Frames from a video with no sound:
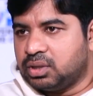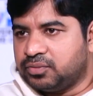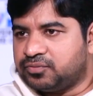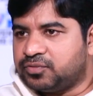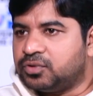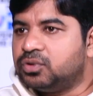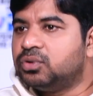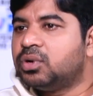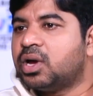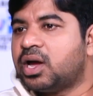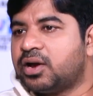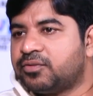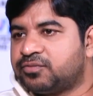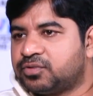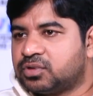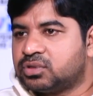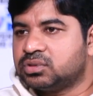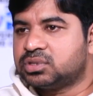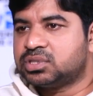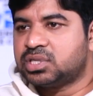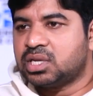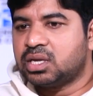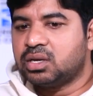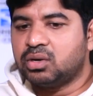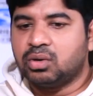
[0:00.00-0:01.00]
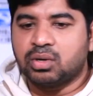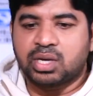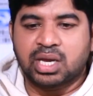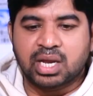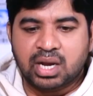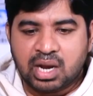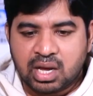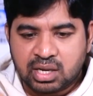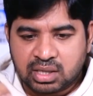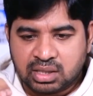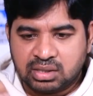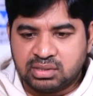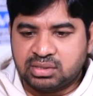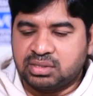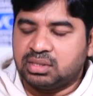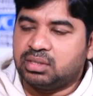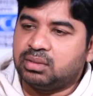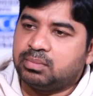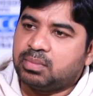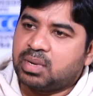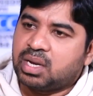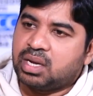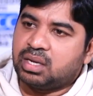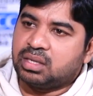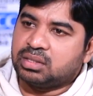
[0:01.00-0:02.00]
If you have to say okay naaki
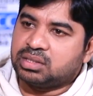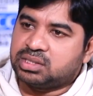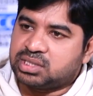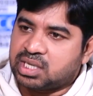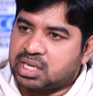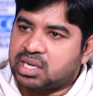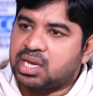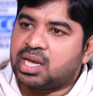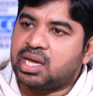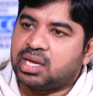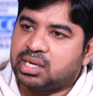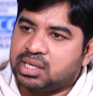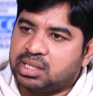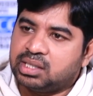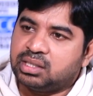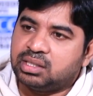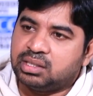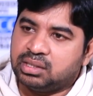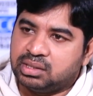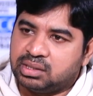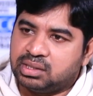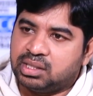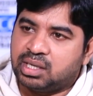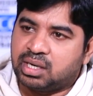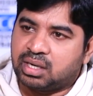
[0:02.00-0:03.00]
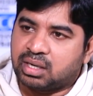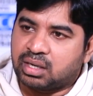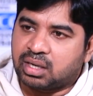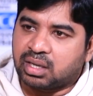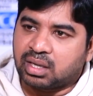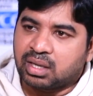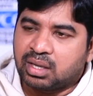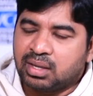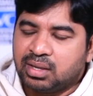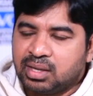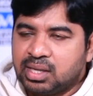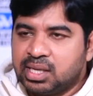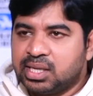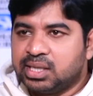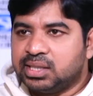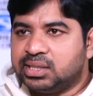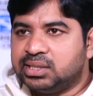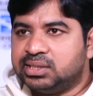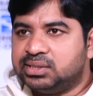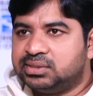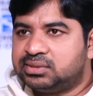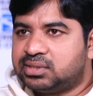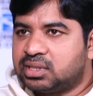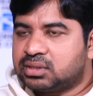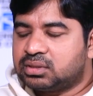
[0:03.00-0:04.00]
cinema cheyali idi ante,
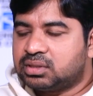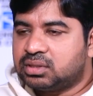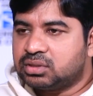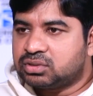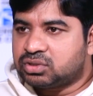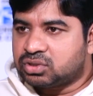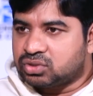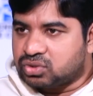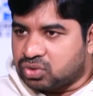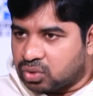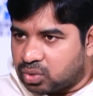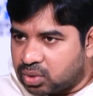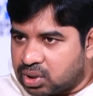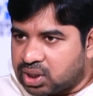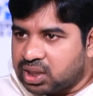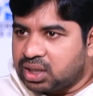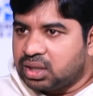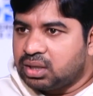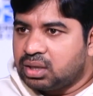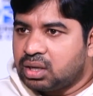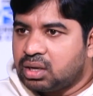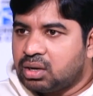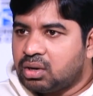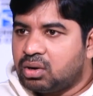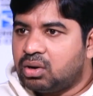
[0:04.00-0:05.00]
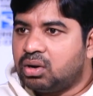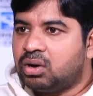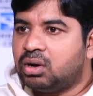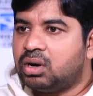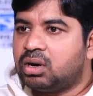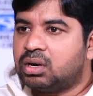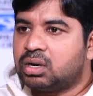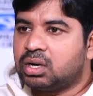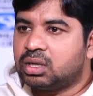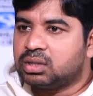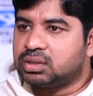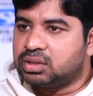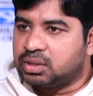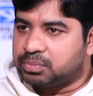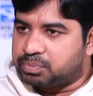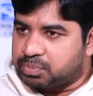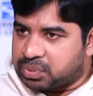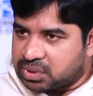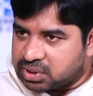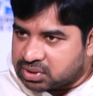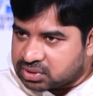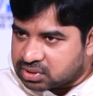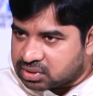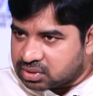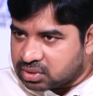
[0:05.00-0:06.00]
is that the story or the
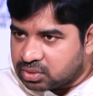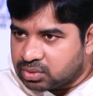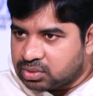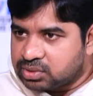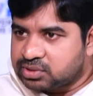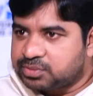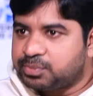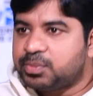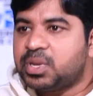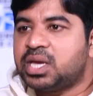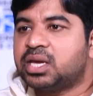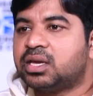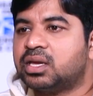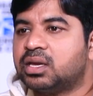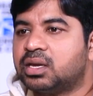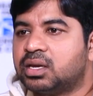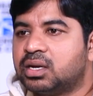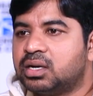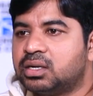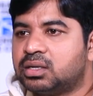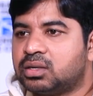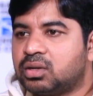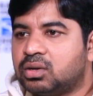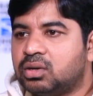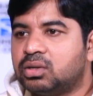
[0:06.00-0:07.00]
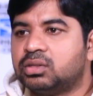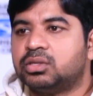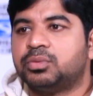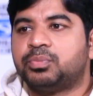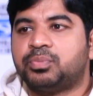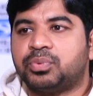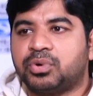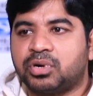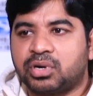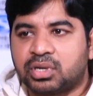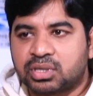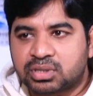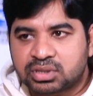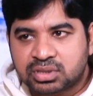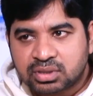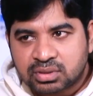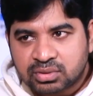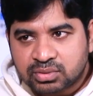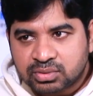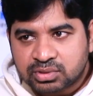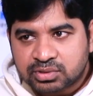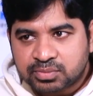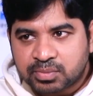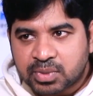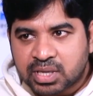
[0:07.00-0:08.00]
person who is making it or the production who
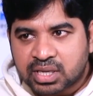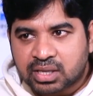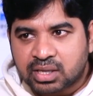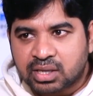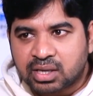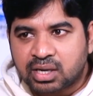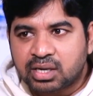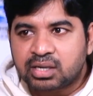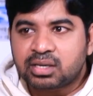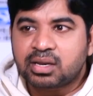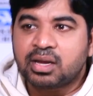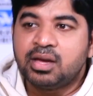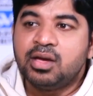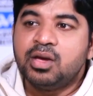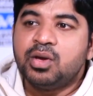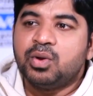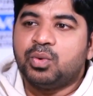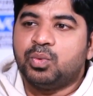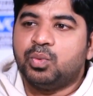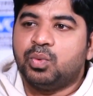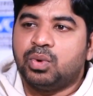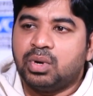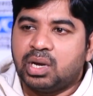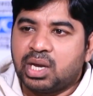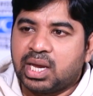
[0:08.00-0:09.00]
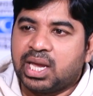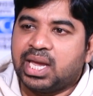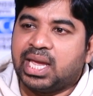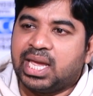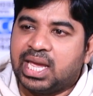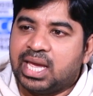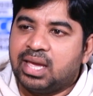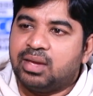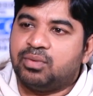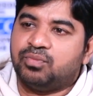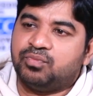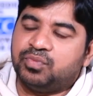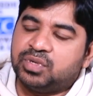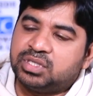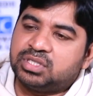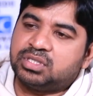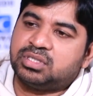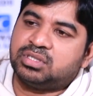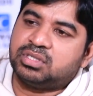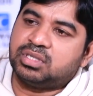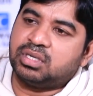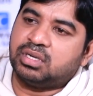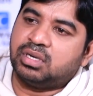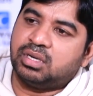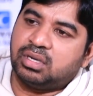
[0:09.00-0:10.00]
is making it? Which
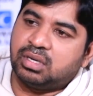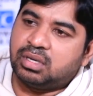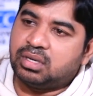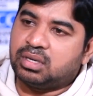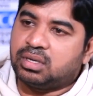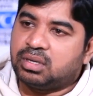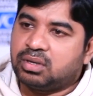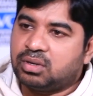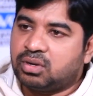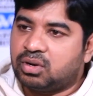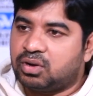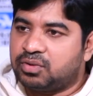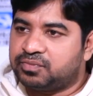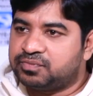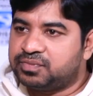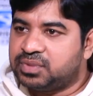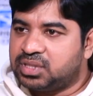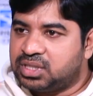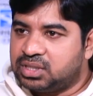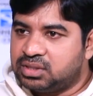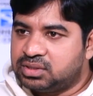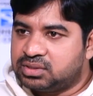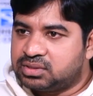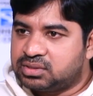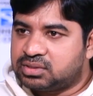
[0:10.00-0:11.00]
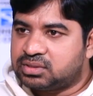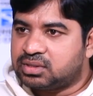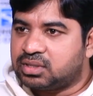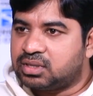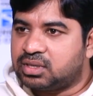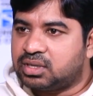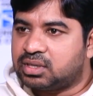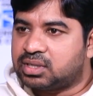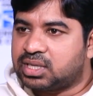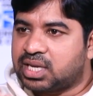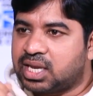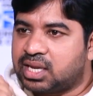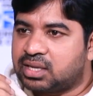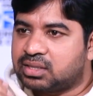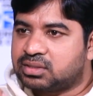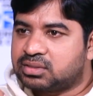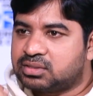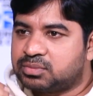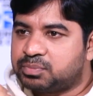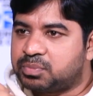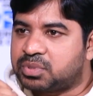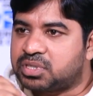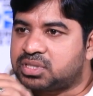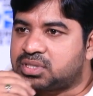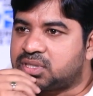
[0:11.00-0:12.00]
of these takes
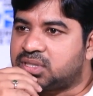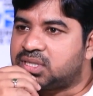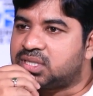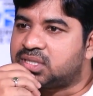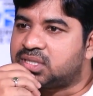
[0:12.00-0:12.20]
precedence?